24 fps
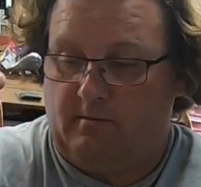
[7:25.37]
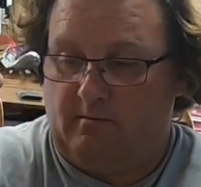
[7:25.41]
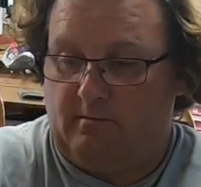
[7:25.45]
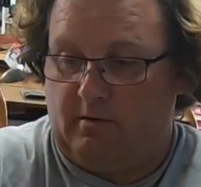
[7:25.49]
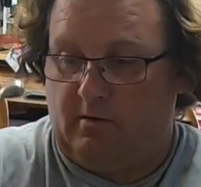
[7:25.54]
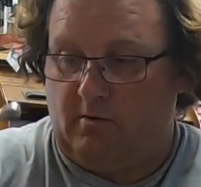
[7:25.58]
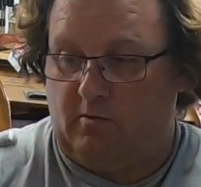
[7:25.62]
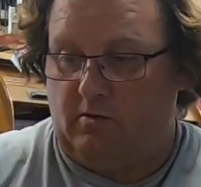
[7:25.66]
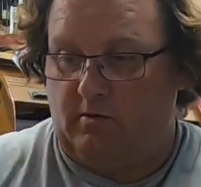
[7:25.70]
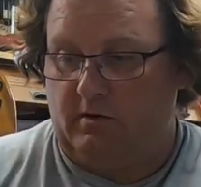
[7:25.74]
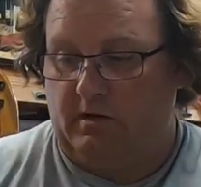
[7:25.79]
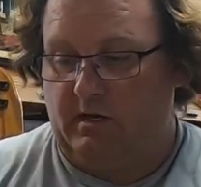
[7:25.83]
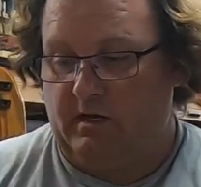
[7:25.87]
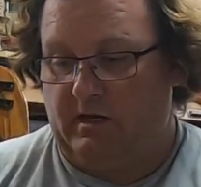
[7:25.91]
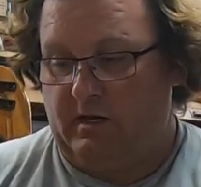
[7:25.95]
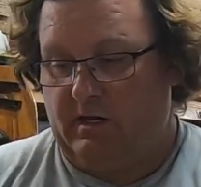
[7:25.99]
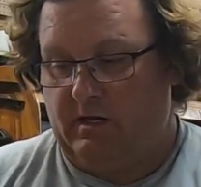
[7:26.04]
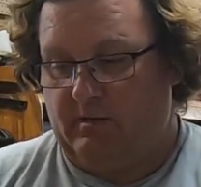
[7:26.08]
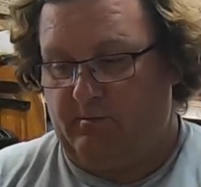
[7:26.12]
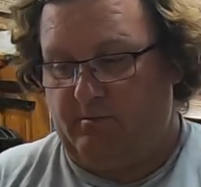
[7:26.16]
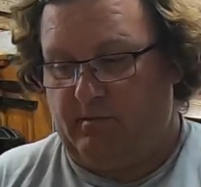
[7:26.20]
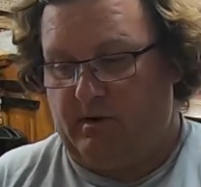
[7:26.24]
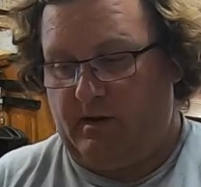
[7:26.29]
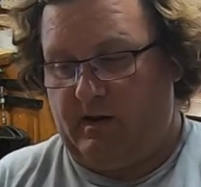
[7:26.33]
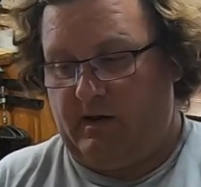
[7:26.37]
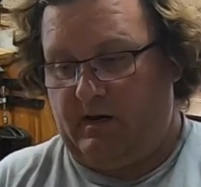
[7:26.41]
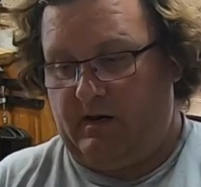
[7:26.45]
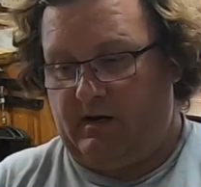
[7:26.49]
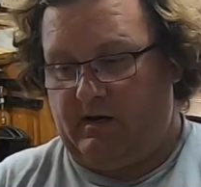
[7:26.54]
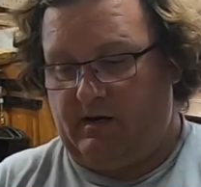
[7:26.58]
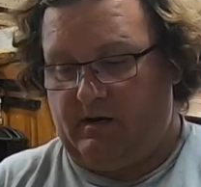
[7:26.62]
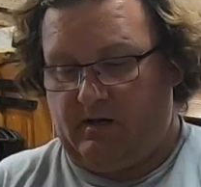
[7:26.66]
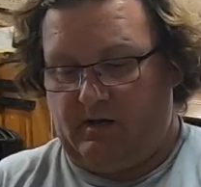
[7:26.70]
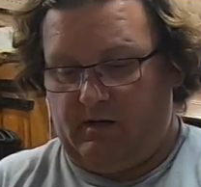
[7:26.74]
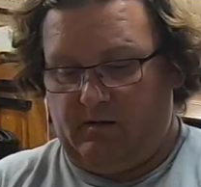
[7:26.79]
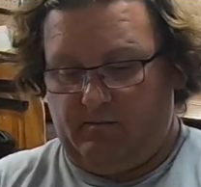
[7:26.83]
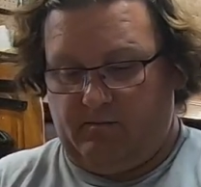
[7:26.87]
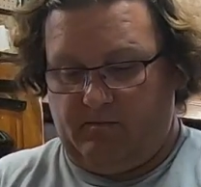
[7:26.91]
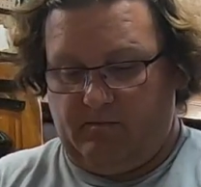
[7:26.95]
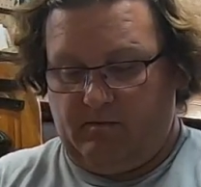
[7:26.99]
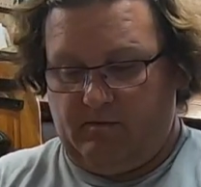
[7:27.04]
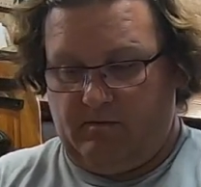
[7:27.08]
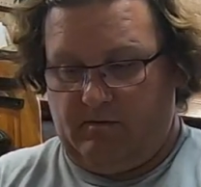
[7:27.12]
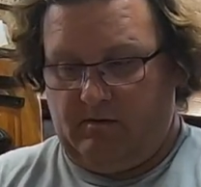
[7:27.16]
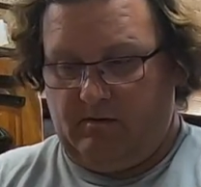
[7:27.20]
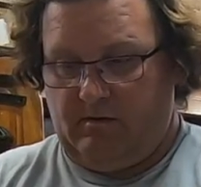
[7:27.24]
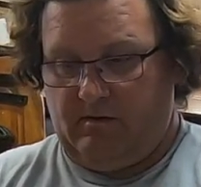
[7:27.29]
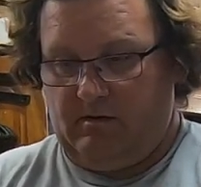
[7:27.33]
But we'll get hit and paint it up,
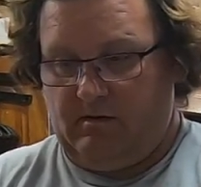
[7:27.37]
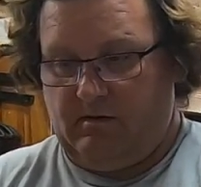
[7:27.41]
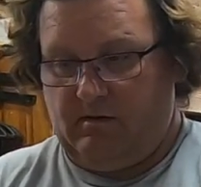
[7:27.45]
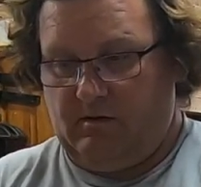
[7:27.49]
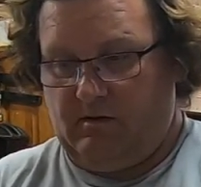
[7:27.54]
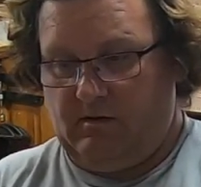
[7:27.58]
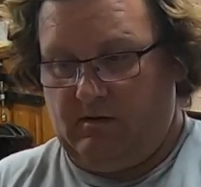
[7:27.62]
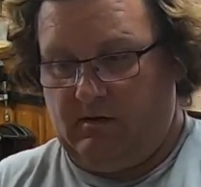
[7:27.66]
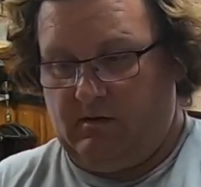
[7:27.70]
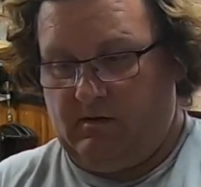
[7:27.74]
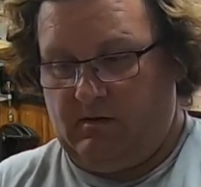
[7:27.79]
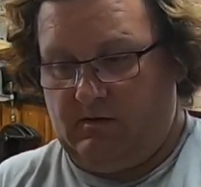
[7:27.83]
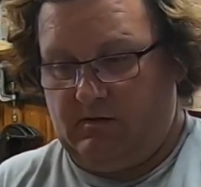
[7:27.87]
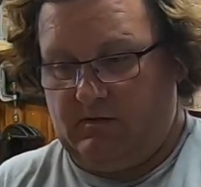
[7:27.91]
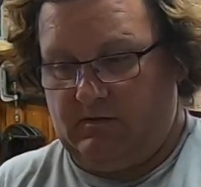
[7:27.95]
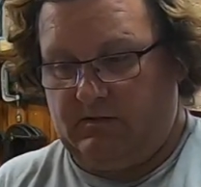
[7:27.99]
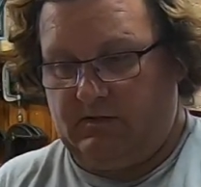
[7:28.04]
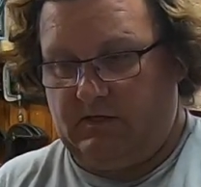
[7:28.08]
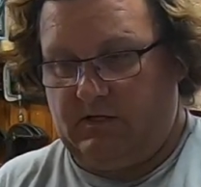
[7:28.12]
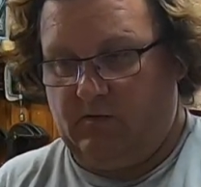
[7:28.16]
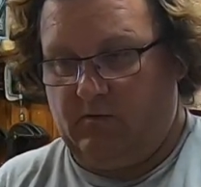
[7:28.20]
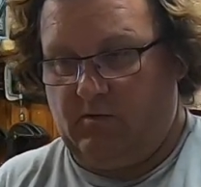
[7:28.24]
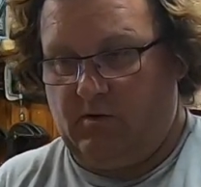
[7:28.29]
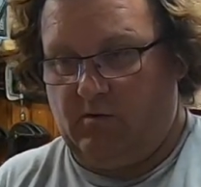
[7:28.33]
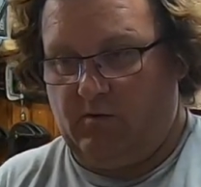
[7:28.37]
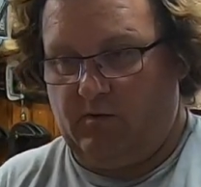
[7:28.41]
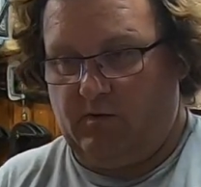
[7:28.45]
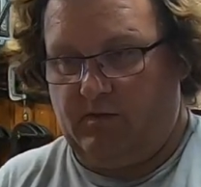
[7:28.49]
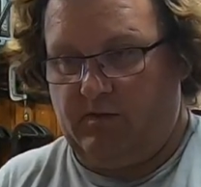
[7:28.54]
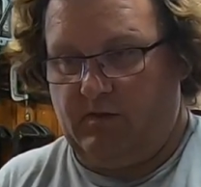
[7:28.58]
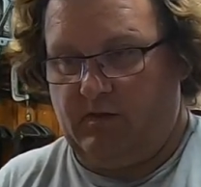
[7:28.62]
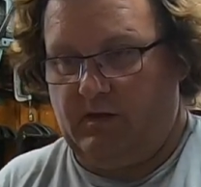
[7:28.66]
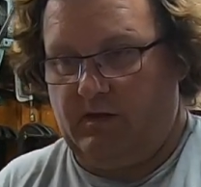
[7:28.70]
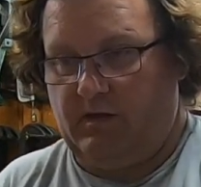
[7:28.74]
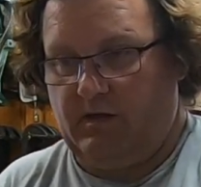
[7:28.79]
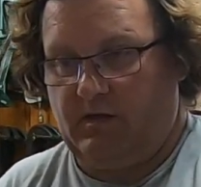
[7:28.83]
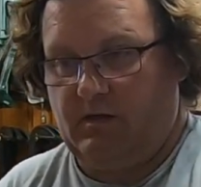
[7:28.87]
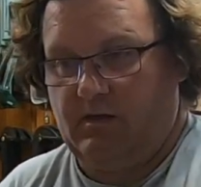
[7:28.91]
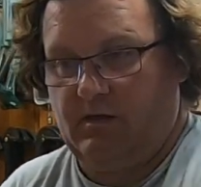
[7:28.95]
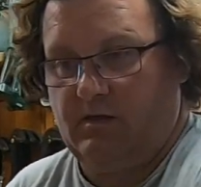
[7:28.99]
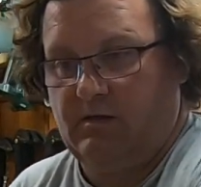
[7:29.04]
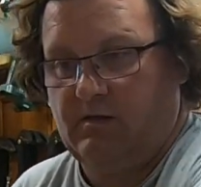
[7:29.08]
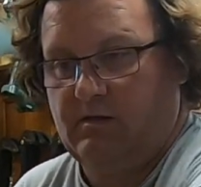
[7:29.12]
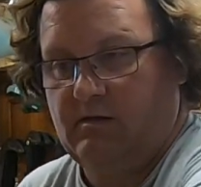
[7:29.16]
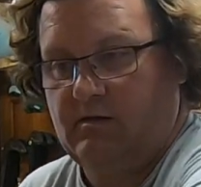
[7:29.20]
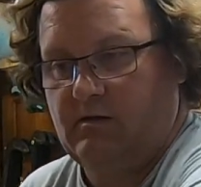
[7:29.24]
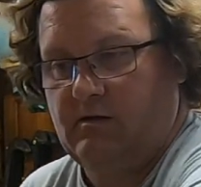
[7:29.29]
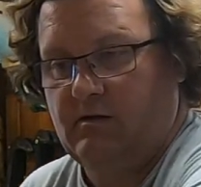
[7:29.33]
see what we think.
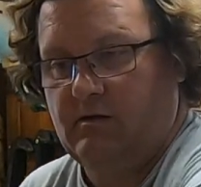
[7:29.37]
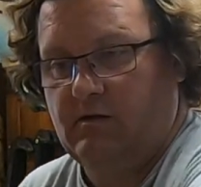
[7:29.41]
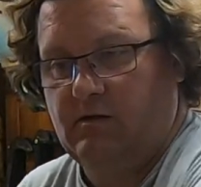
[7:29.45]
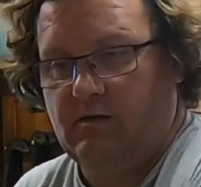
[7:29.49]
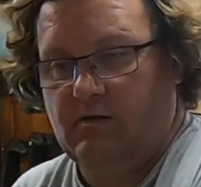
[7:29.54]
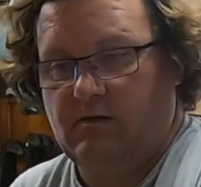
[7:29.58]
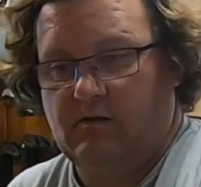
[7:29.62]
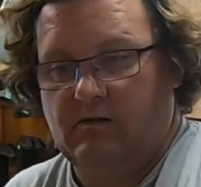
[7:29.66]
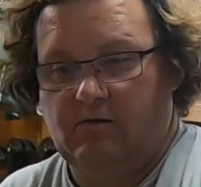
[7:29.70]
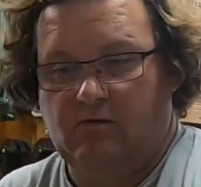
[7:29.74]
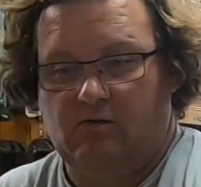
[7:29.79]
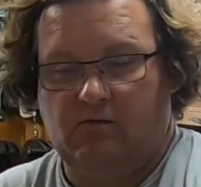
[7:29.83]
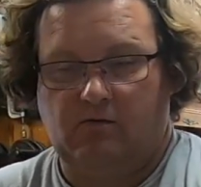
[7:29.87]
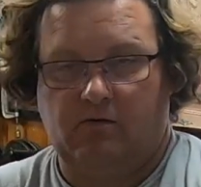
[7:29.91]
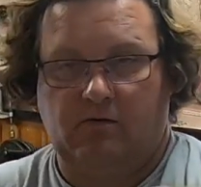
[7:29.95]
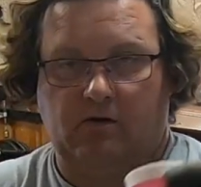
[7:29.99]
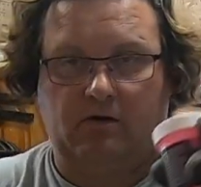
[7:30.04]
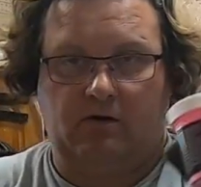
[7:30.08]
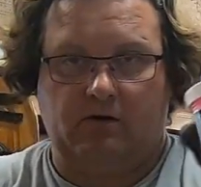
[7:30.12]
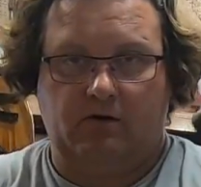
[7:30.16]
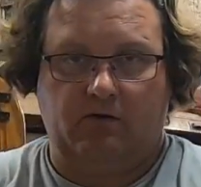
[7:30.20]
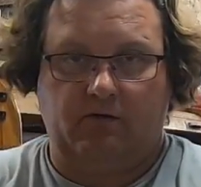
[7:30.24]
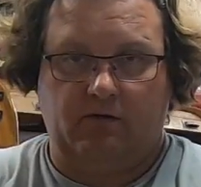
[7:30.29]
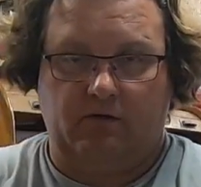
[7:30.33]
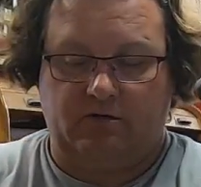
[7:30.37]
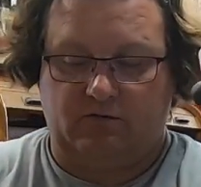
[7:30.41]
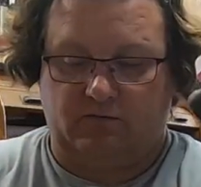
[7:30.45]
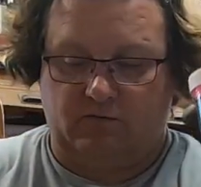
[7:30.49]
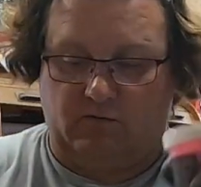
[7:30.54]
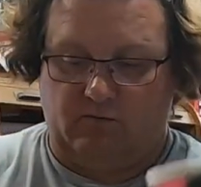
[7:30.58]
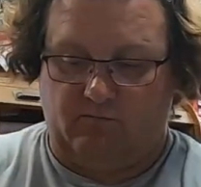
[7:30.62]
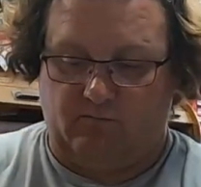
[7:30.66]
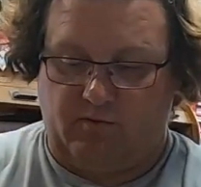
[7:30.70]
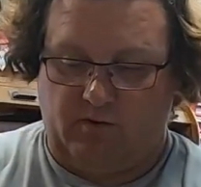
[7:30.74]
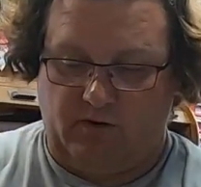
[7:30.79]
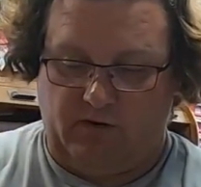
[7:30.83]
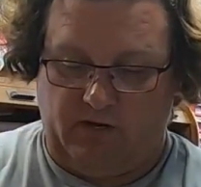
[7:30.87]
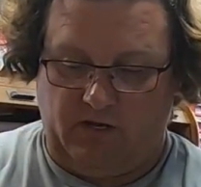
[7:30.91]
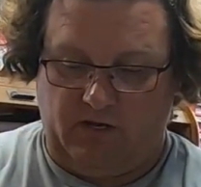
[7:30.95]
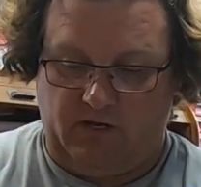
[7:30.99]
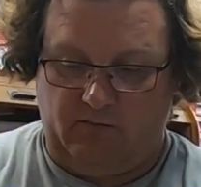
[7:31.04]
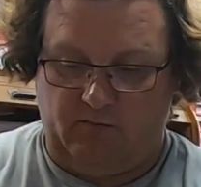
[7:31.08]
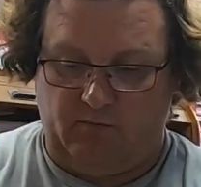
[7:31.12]
We're gonna do this one pretty in